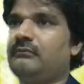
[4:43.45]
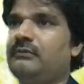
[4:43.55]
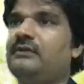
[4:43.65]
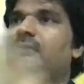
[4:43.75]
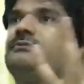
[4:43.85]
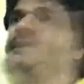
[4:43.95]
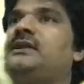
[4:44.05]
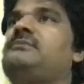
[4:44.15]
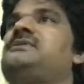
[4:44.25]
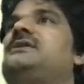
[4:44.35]
Whenever we
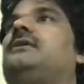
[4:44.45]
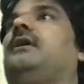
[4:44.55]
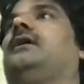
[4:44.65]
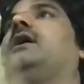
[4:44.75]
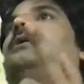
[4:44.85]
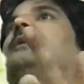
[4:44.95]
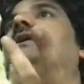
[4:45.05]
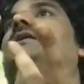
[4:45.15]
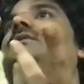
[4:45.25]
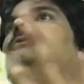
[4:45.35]
are upset, hey, God, why
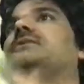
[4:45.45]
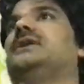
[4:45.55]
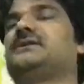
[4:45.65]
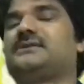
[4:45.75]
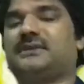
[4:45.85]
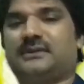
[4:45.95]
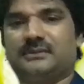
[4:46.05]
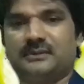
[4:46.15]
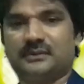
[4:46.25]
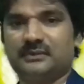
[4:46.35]
did you do that?
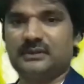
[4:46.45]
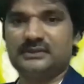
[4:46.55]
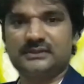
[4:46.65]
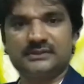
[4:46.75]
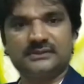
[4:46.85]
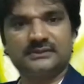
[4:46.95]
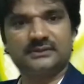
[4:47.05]
What is this?